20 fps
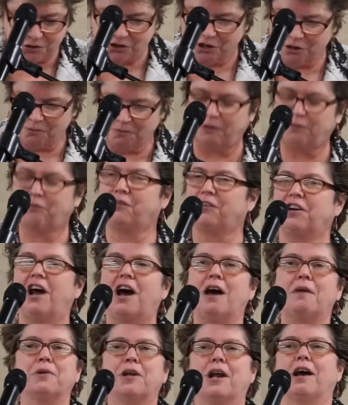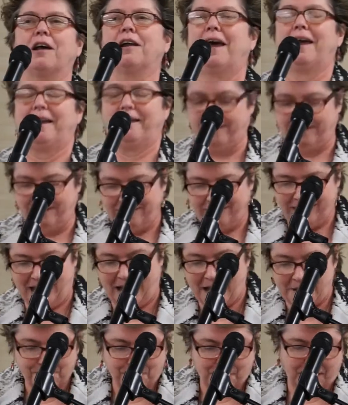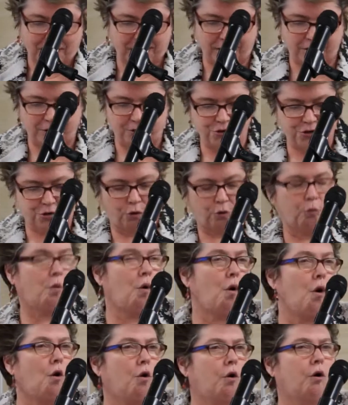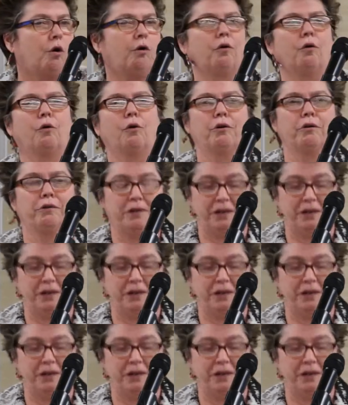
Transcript: human phenomena like empires or war or